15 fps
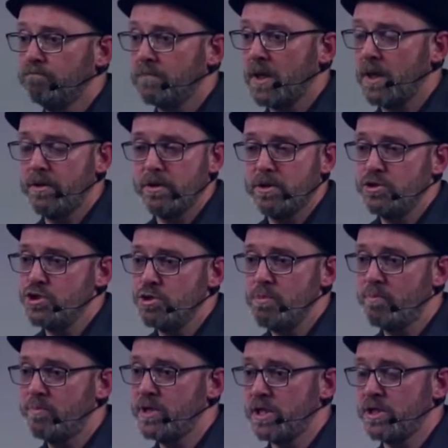Under the Consumer
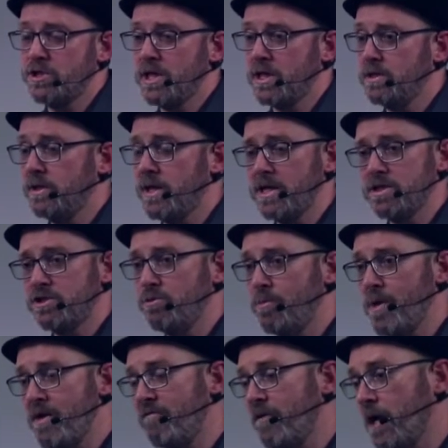Protection Act, it has to
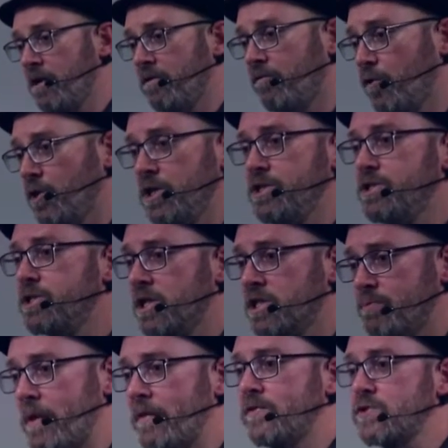remain valid for at least 6
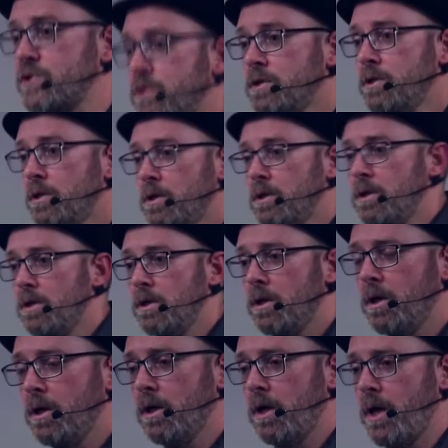months.
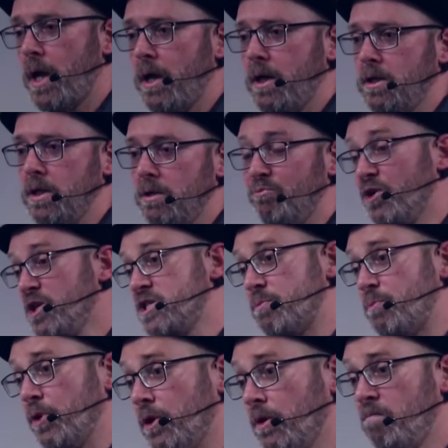And in
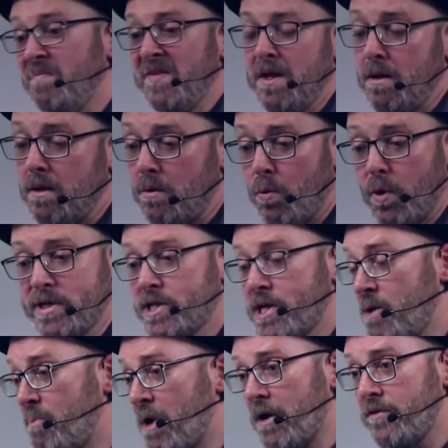principle, once I
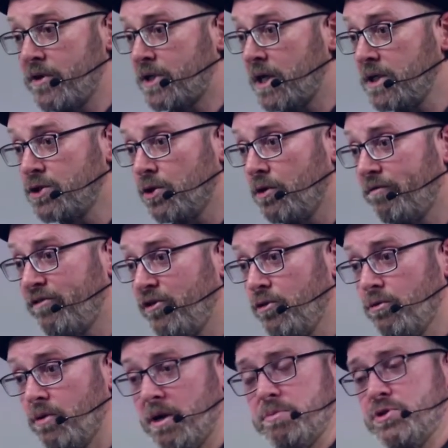buy the data off
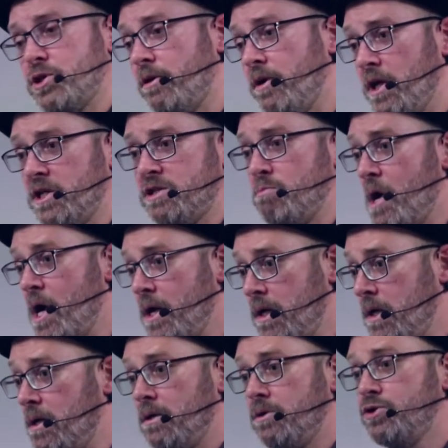you, I'm sorry, it's
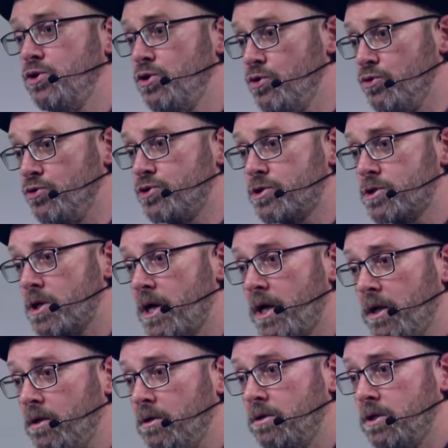mine to use,
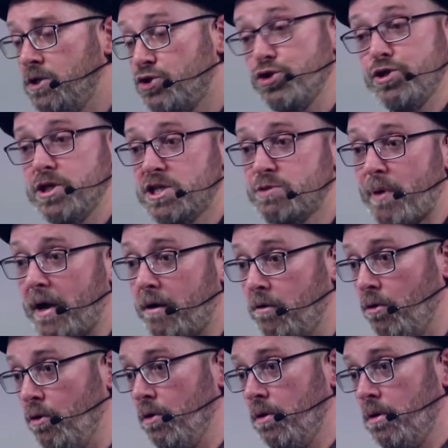and it shouldn't expire at
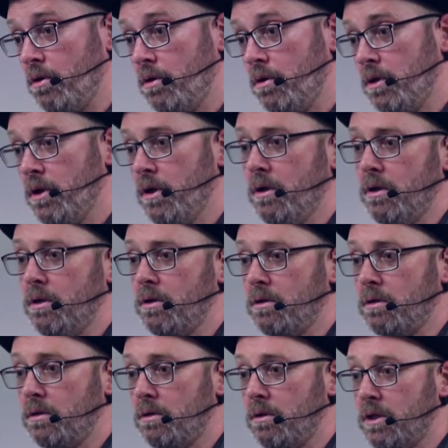all, as
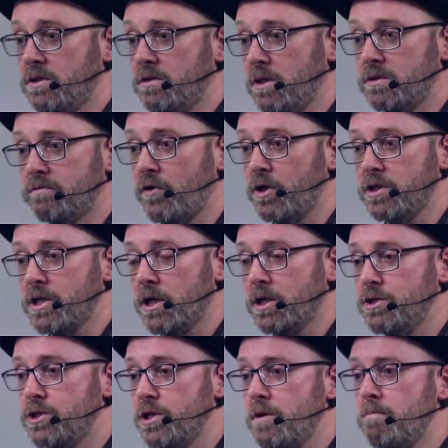far as I can
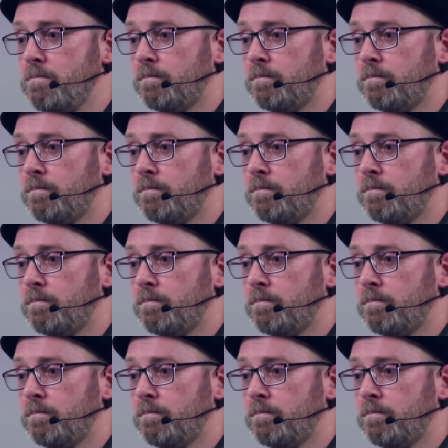see.